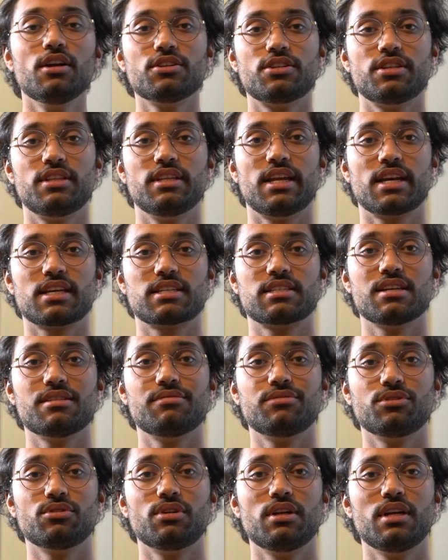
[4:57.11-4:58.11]
to the next
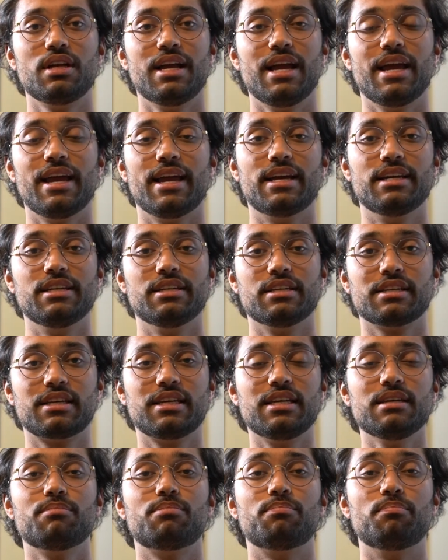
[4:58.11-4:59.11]
level and
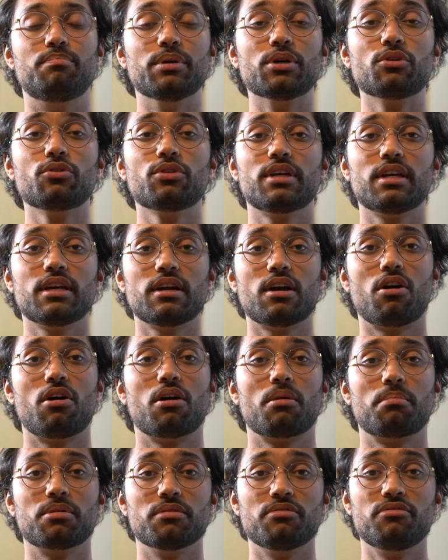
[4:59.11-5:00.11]
keep building
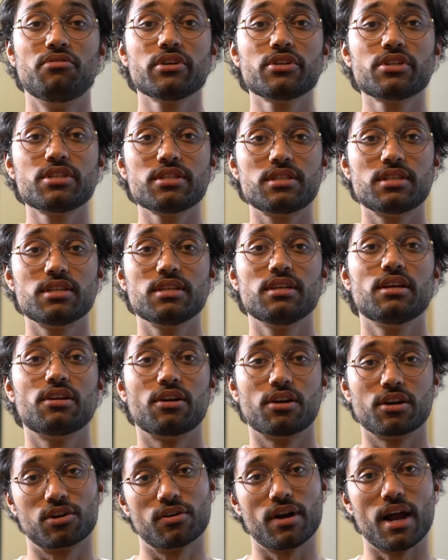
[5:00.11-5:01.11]
our proficiency in
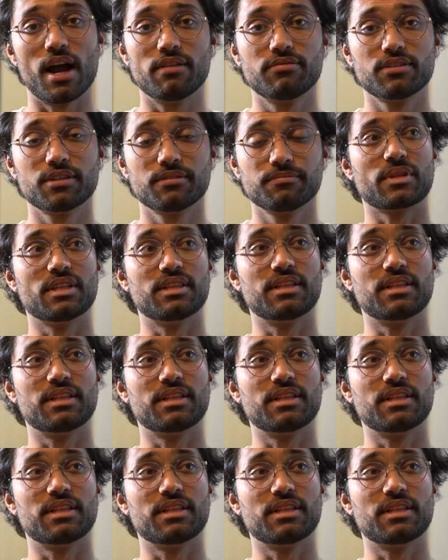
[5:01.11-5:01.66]
our craft.